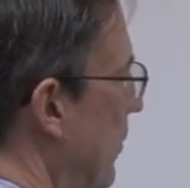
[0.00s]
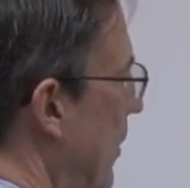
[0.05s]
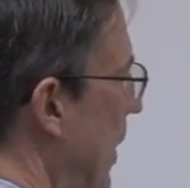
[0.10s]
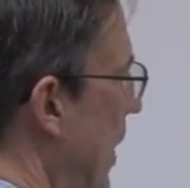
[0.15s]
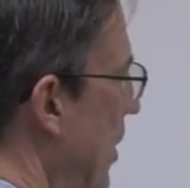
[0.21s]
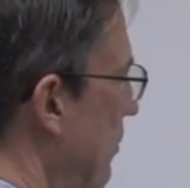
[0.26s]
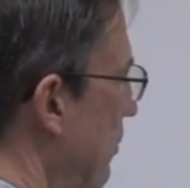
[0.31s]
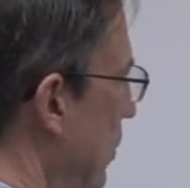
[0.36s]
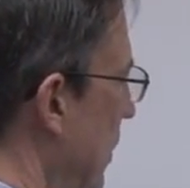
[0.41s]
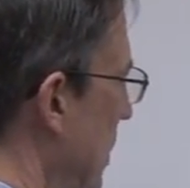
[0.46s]

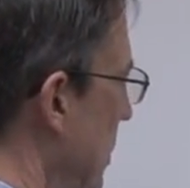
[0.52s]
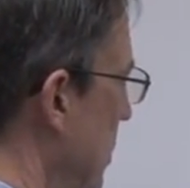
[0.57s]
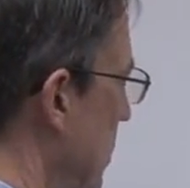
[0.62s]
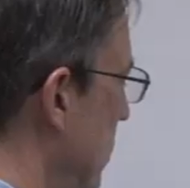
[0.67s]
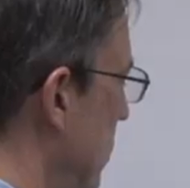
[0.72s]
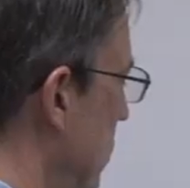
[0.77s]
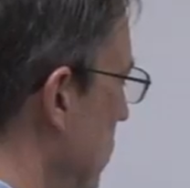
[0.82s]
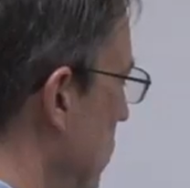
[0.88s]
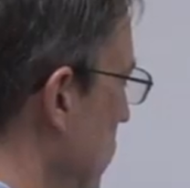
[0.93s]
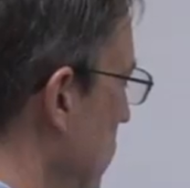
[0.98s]
5 +
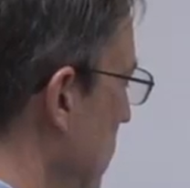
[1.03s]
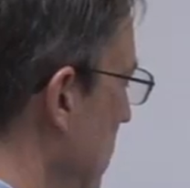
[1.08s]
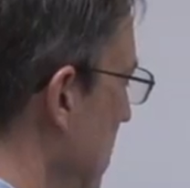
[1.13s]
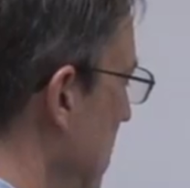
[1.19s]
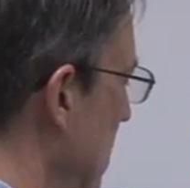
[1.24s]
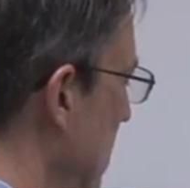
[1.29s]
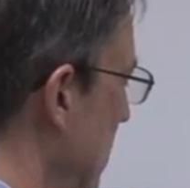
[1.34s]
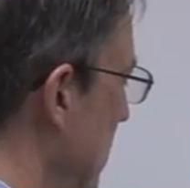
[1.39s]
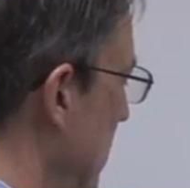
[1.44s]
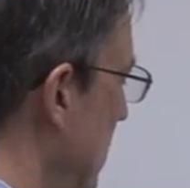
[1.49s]
2
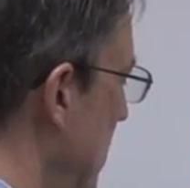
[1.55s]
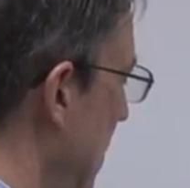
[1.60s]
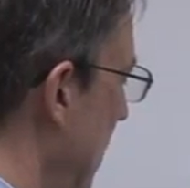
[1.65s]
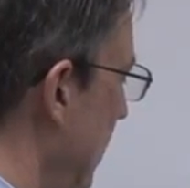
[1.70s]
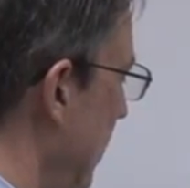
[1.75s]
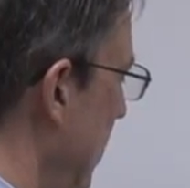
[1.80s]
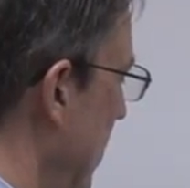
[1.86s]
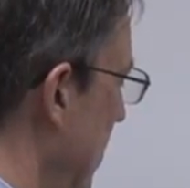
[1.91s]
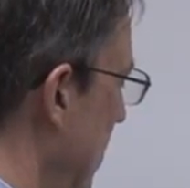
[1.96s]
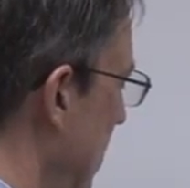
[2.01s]
=
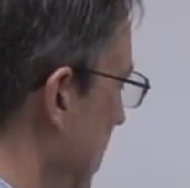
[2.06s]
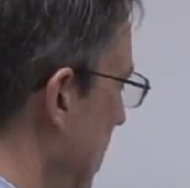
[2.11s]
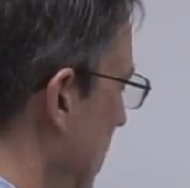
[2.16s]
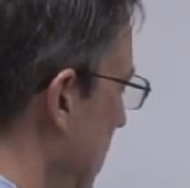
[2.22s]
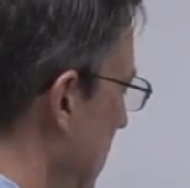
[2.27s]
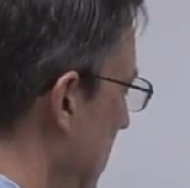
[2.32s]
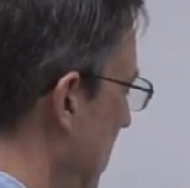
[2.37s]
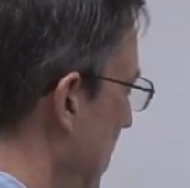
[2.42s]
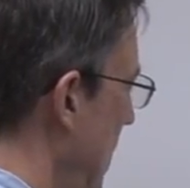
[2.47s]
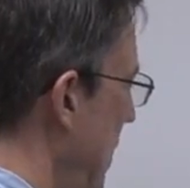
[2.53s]

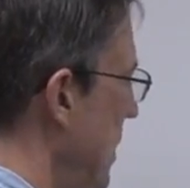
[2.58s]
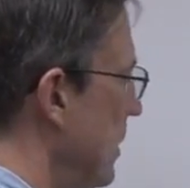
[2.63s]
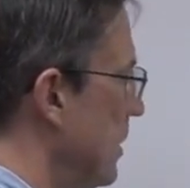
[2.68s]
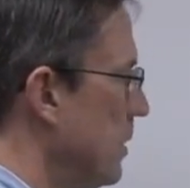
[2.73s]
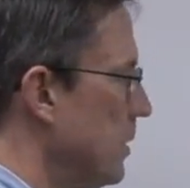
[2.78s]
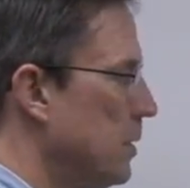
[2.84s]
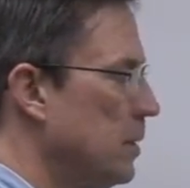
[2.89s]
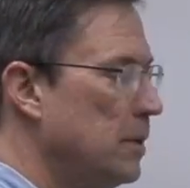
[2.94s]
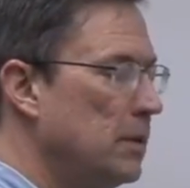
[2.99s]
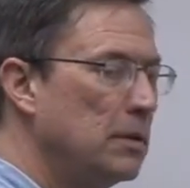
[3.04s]

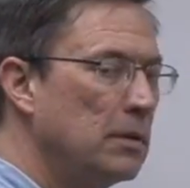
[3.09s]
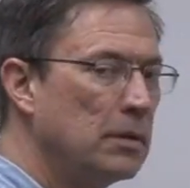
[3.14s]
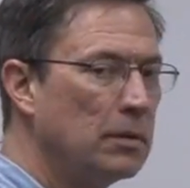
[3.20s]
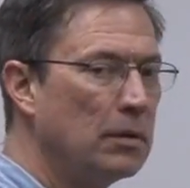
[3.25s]
7/8.